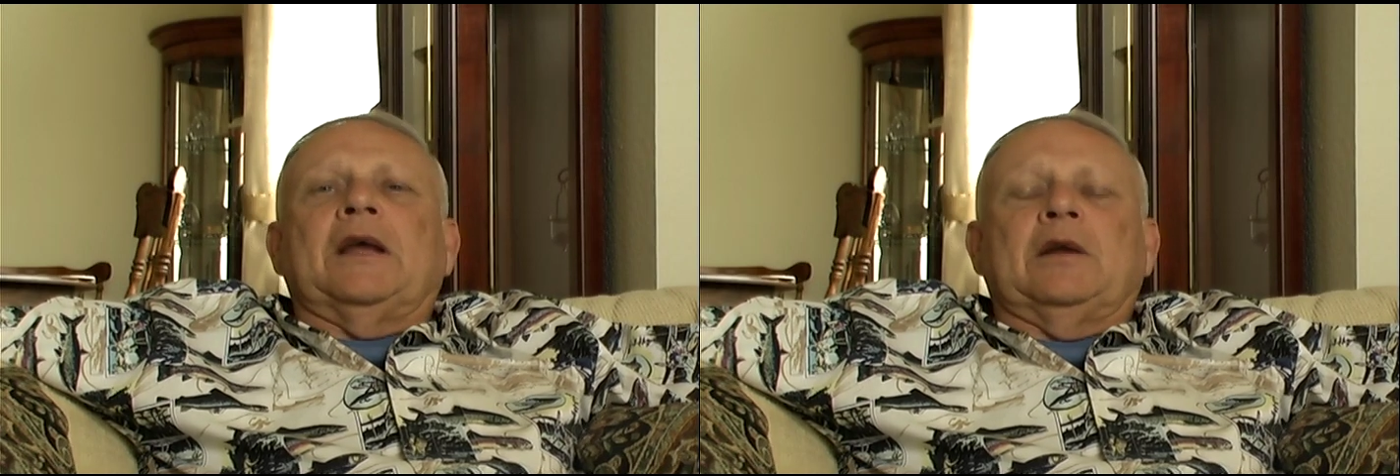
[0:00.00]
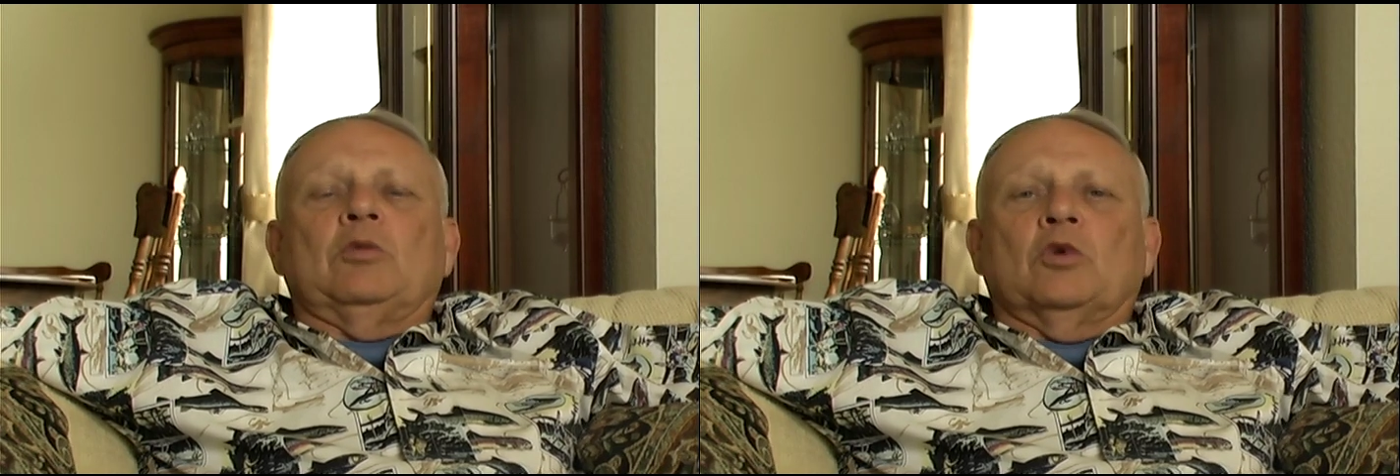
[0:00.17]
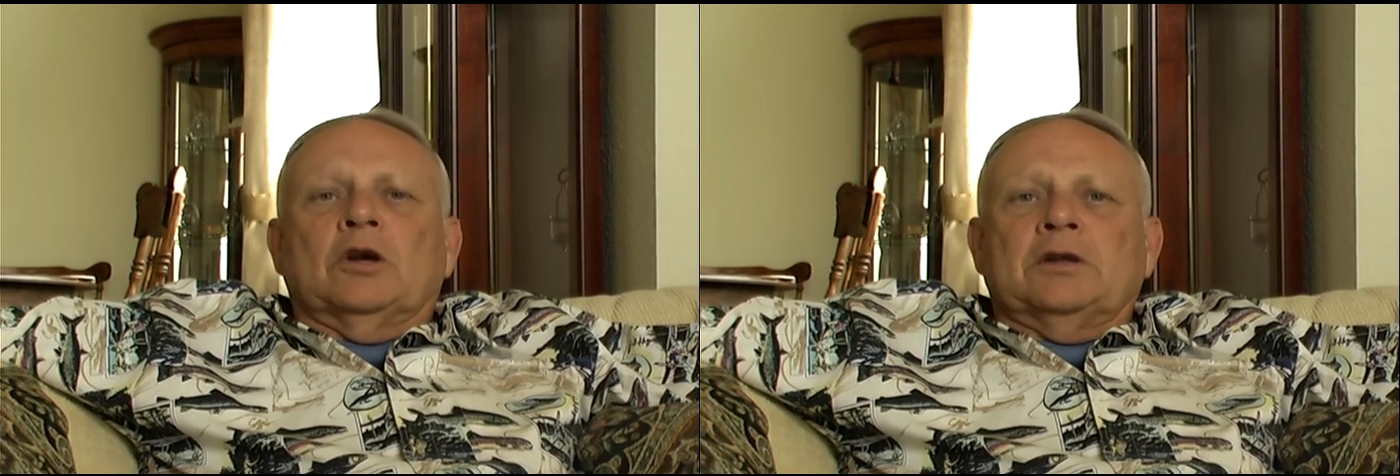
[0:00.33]

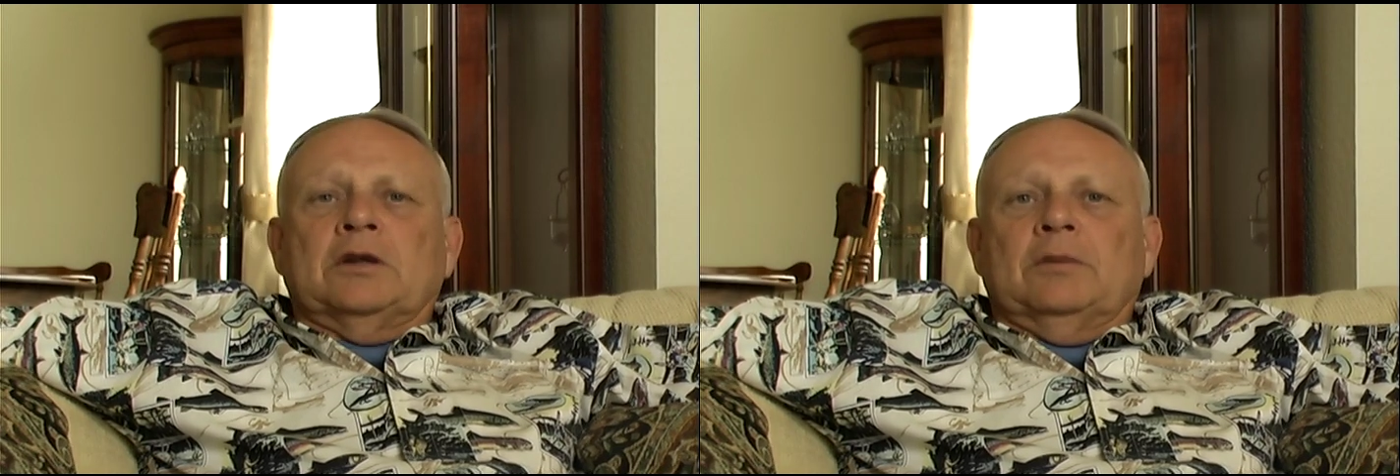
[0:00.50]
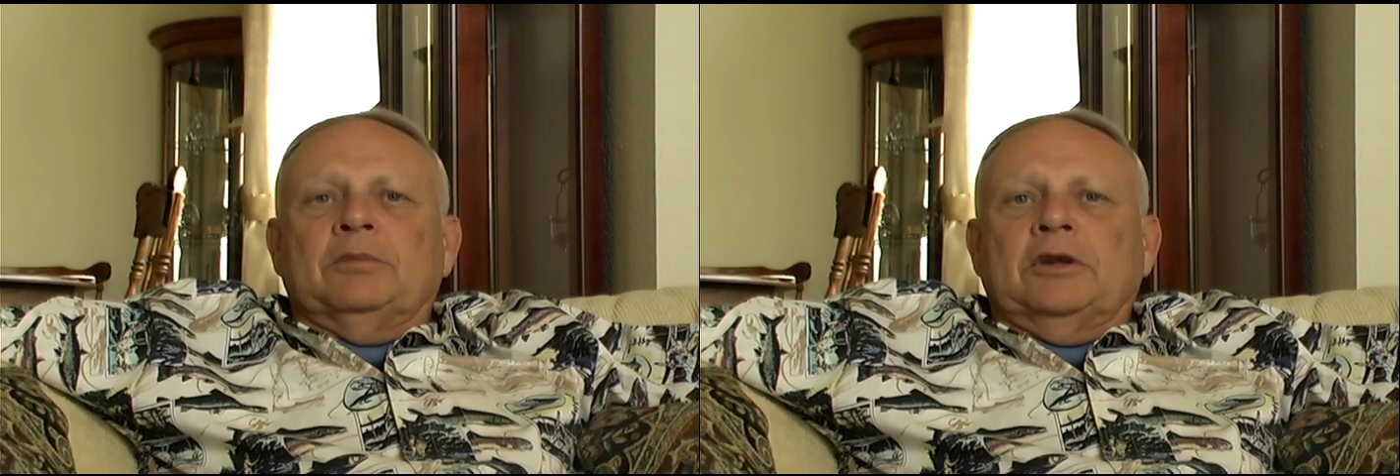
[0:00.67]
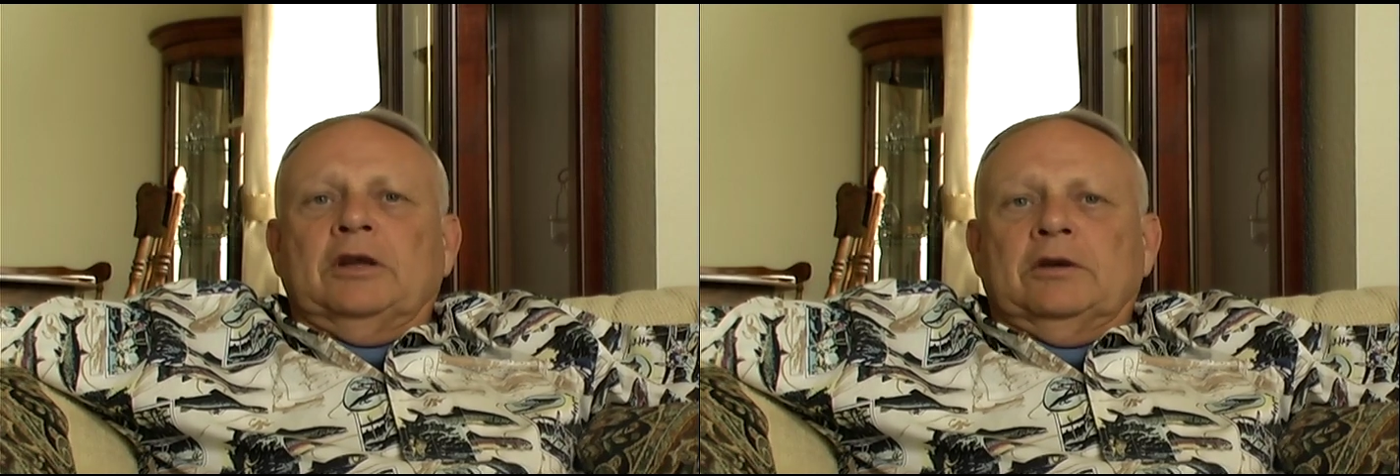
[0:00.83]
and worked
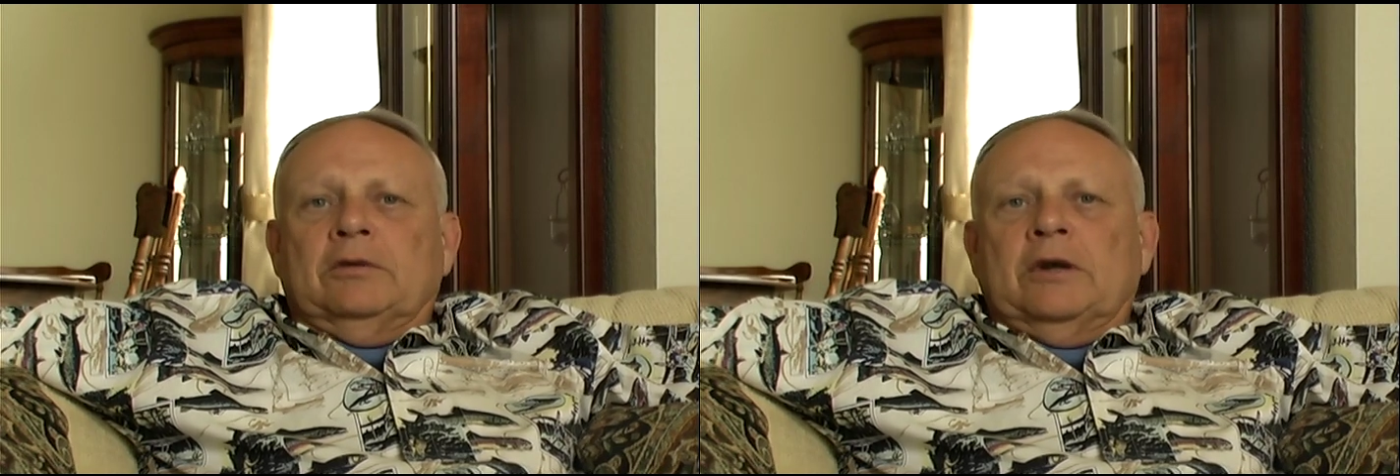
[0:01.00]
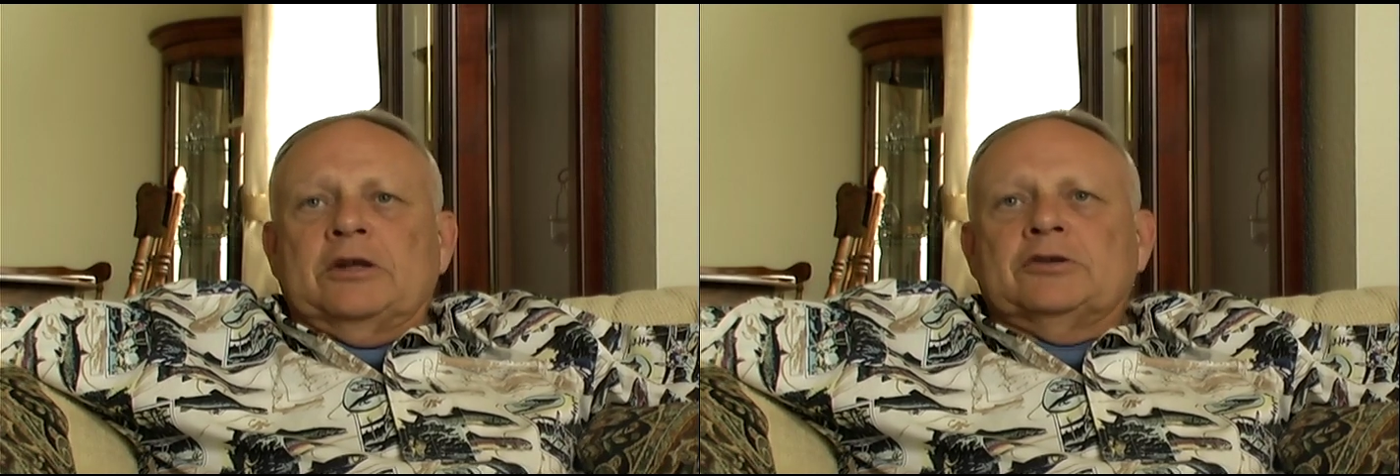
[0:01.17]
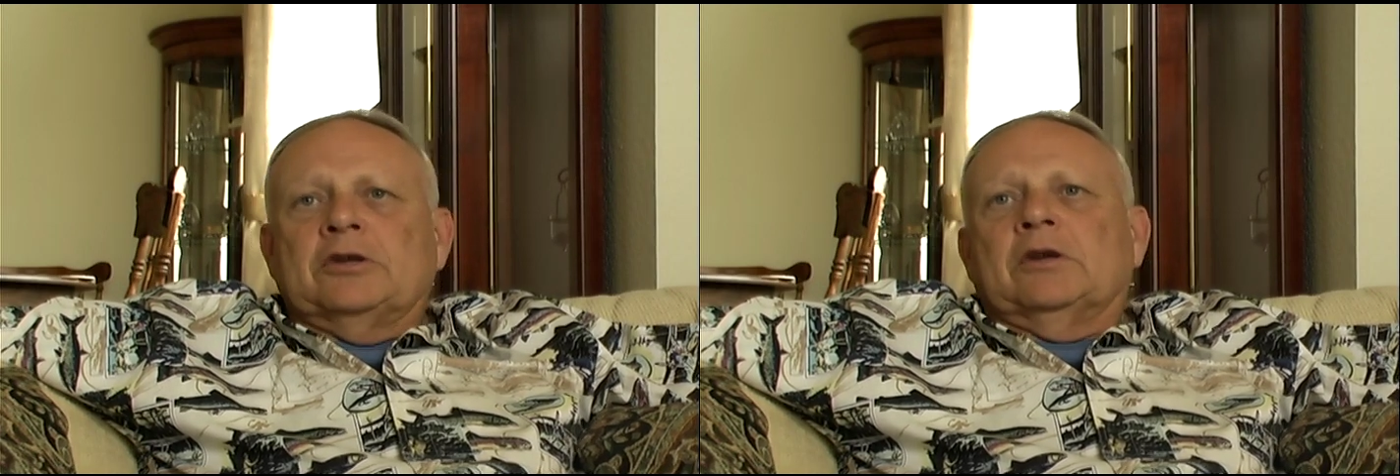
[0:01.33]
up an
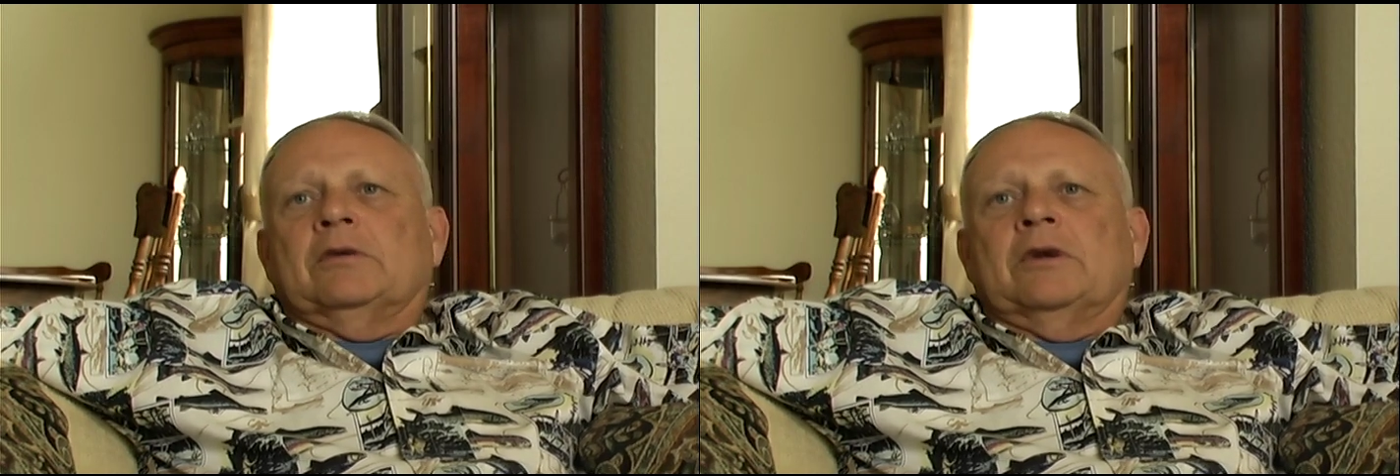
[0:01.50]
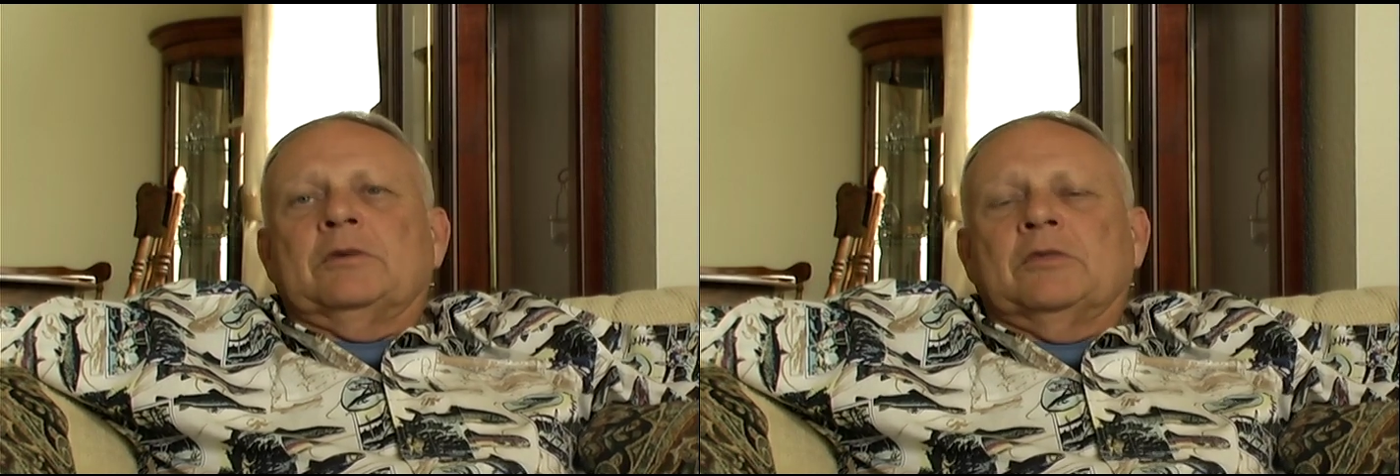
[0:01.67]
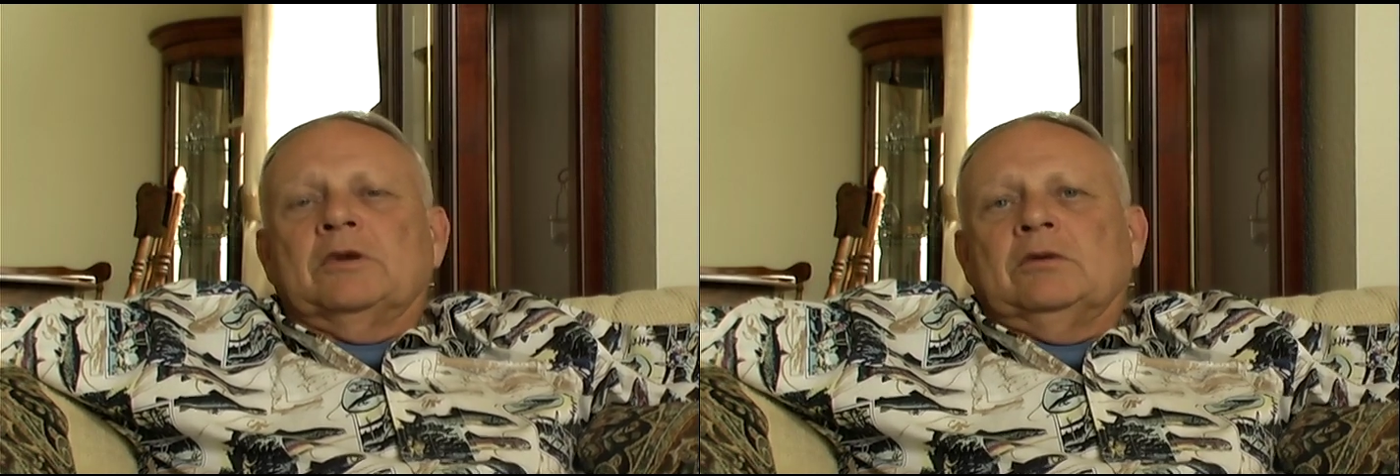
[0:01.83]
integration
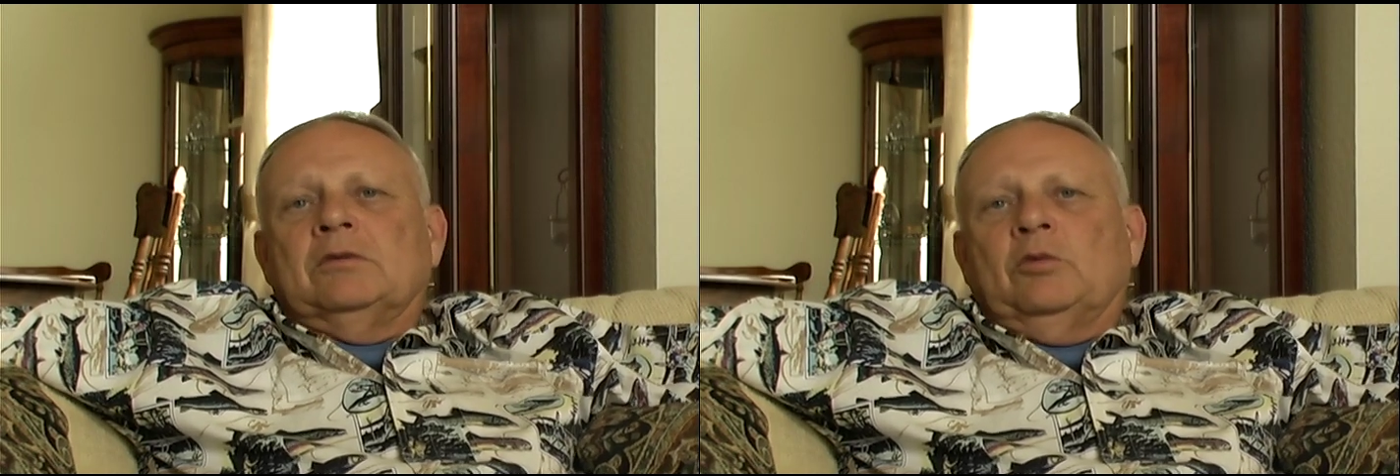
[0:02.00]
agreement